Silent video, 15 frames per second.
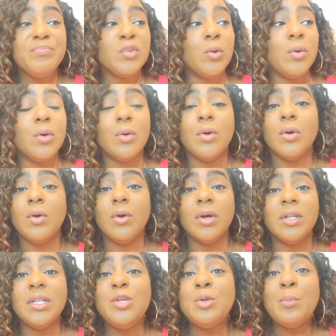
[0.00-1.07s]
or
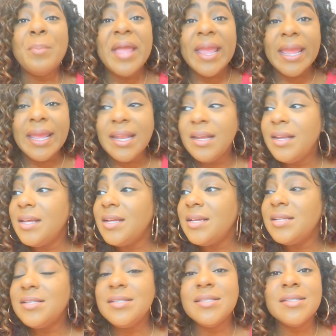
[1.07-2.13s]
little
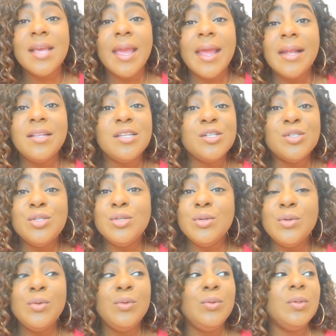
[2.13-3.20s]
pandas at the
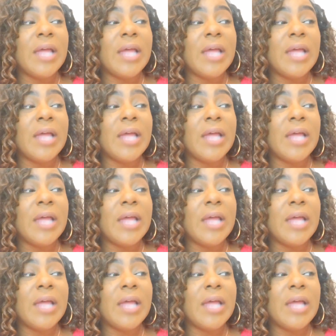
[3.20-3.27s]
zoo,